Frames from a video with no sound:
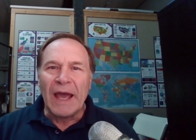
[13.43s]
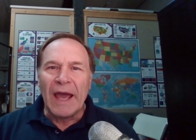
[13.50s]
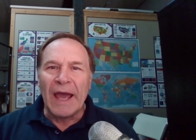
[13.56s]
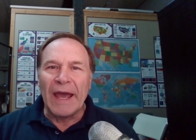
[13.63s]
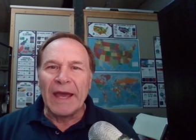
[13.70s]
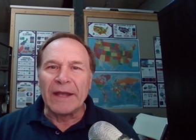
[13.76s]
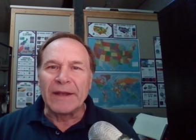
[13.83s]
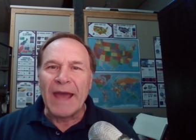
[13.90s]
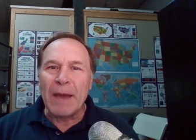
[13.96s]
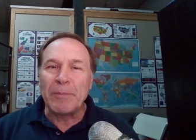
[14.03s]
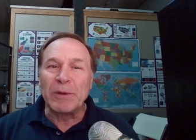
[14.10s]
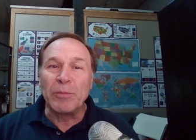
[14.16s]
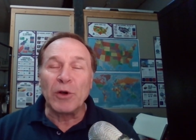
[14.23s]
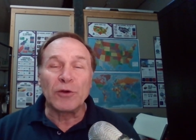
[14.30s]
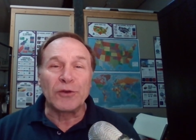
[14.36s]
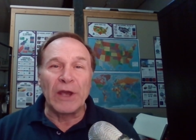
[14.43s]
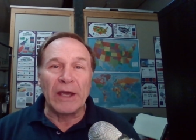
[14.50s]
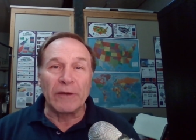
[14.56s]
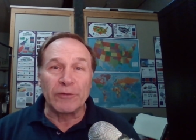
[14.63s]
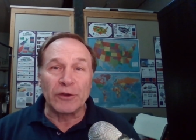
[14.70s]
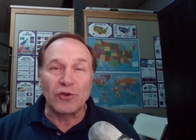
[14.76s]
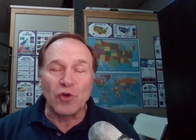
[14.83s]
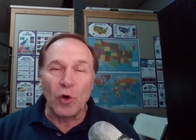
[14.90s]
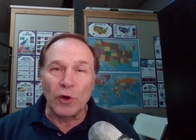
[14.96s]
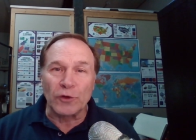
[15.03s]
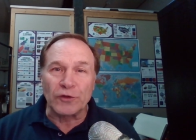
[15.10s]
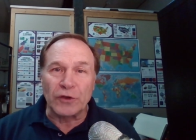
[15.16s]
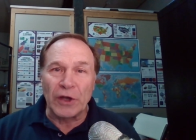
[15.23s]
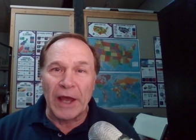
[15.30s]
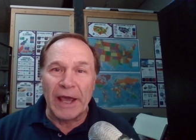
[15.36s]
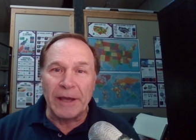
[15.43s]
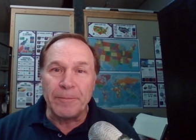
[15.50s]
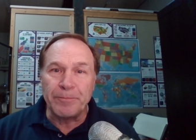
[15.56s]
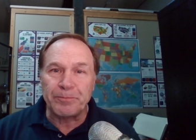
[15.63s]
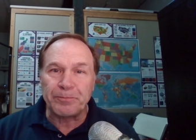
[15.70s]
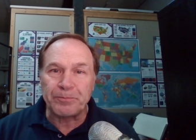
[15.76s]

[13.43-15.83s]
And happy birthday if it's yours today.